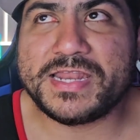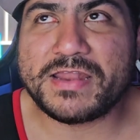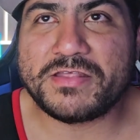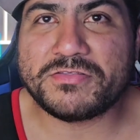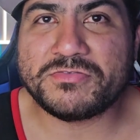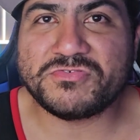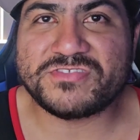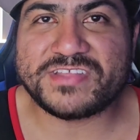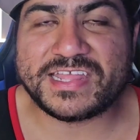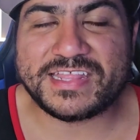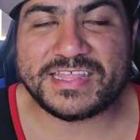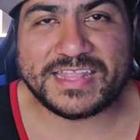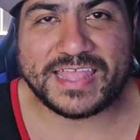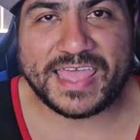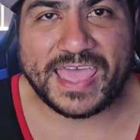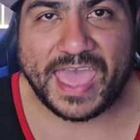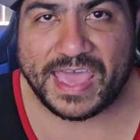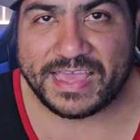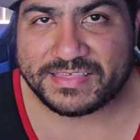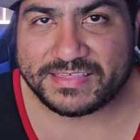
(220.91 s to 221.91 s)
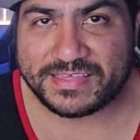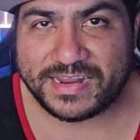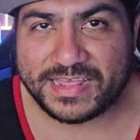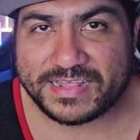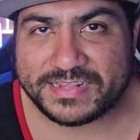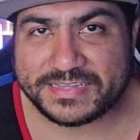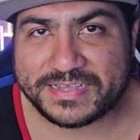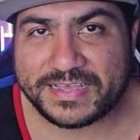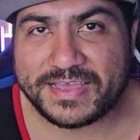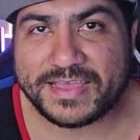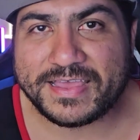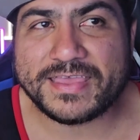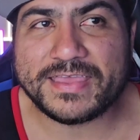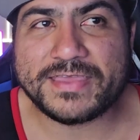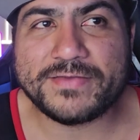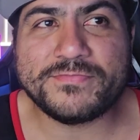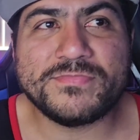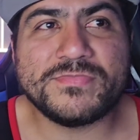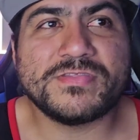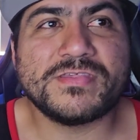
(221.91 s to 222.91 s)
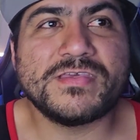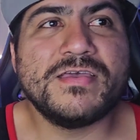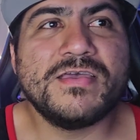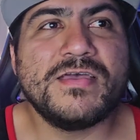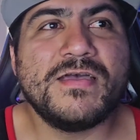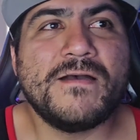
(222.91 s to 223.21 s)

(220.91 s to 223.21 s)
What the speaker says: not understanding the accent at time,